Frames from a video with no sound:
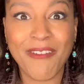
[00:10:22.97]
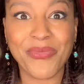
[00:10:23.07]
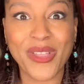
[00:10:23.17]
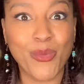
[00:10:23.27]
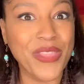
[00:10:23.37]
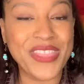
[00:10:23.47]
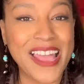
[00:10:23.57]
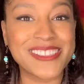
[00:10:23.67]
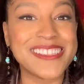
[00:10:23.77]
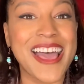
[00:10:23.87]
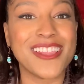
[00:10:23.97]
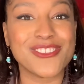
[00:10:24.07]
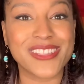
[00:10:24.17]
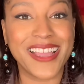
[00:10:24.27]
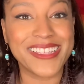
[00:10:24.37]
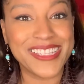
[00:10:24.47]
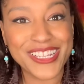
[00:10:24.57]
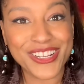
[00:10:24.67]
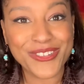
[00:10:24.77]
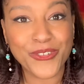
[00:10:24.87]
$1,000 a
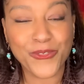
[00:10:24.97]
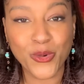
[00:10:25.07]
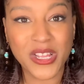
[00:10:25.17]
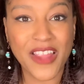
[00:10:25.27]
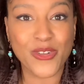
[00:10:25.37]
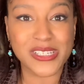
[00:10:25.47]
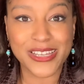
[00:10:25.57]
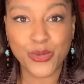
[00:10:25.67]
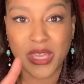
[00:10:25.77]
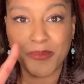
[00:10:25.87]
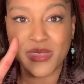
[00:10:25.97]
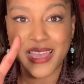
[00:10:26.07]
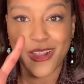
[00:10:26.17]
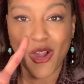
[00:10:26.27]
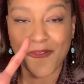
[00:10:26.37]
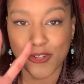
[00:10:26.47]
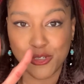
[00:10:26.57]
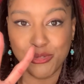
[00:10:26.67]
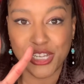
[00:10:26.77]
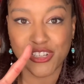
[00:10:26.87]
year for full coverage and you keep their car for 2
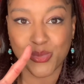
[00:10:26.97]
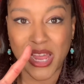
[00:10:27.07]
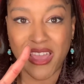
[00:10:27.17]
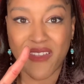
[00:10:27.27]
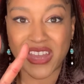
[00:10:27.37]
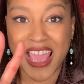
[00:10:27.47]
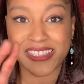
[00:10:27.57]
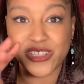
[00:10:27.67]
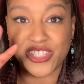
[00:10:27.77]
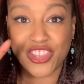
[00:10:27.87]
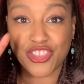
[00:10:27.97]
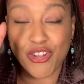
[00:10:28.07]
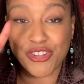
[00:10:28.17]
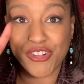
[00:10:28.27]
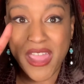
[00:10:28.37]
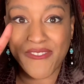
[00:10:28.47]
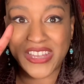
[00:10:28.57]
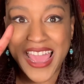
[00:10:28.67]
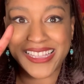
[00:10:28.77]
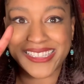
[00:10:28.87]
years without having an accident, and the third year have an
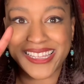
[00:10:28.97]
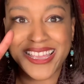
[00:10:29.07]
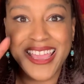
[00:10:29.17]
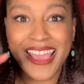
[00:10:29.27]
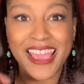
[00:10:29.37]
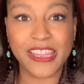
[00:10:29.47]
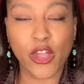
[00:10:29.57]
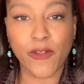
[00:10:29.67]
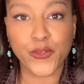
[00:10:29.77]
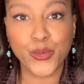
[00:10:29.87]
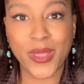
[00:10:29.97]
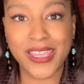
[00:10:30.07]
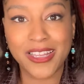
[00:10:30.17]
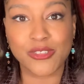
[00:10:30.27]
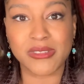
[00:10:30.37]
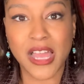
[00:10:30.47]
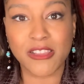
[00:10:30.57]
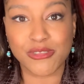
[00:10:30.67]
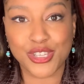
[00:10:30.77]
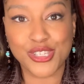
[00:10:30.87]
accident and they offer you
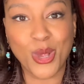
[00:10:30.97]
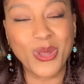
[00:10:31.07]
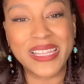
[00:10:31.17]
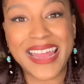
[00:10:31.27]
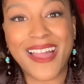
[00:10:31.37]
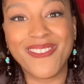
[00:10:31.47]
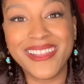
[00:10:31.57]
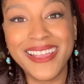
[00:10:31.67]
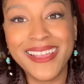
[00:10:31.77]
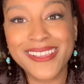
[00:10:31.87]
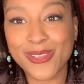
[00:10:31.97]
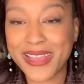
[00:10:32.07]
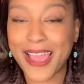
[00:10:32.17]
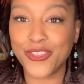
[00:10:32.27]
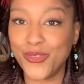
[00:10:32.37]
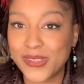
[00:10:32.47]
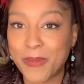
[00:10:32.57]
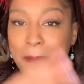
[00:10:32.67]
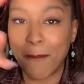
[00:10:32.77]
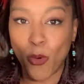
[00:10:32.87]
$800 to total it out. So now you
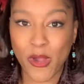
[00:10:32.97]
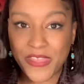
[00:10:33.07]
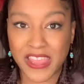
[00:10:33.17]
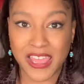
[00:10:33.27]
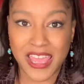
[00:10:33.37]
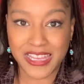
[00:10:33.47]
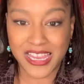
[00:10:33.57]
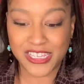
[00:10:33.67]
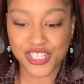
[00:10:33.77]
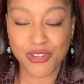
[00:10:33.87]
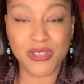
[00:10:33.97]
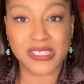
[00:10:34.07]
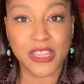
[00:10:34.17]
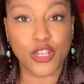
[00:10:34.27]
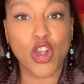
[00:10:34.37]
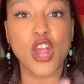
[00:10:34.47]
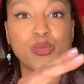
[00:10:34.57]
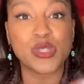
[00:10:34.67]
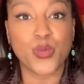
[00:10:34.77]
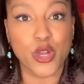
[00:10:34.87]
spent more than in insurance than the car
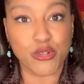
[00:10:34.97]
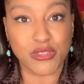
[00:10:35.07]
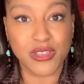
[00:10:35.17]
was worth.